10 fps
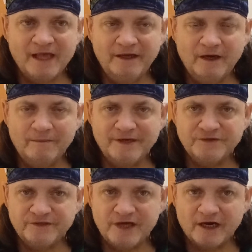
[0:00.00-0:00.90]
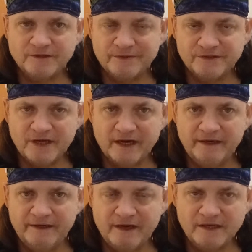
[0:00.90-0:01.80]
measuring cycles per
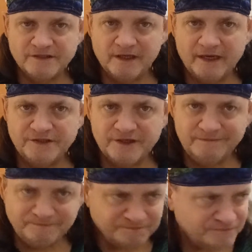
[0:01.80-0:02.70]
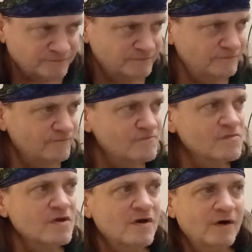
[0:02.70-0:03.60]
second and oscillation.
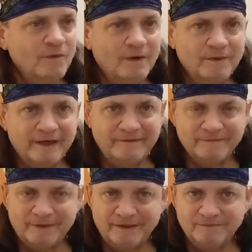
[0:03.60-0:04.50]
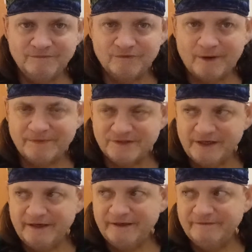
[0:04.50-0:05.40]
What would even be
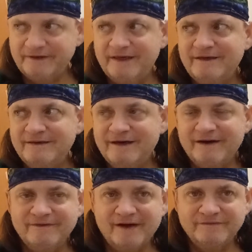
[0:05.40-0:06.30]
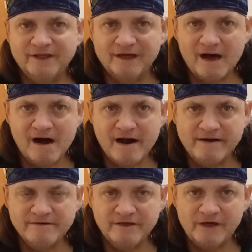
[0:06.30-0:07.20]
representative of the
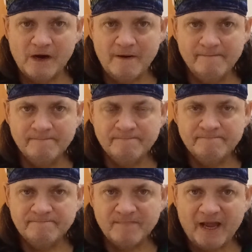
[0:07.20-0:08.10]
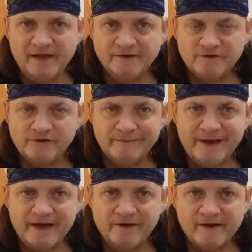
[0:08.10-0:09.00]
line, and the
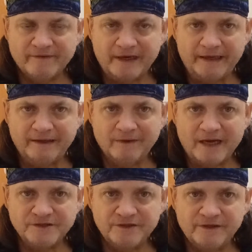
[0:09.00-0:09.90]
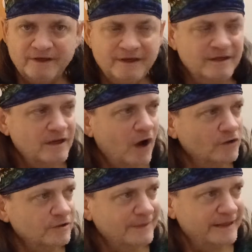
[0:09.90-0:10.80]
13-band graphic equalizer
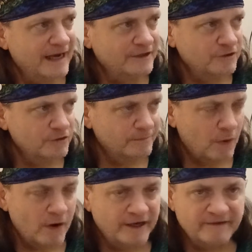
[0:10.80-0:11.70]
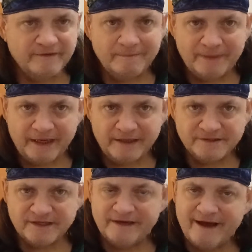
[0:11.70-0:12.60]
ultimately got to the point of
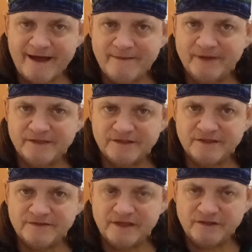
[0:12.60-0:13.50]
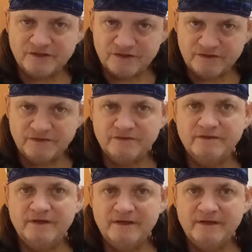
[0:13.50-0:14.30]
impedance and ambience as the two.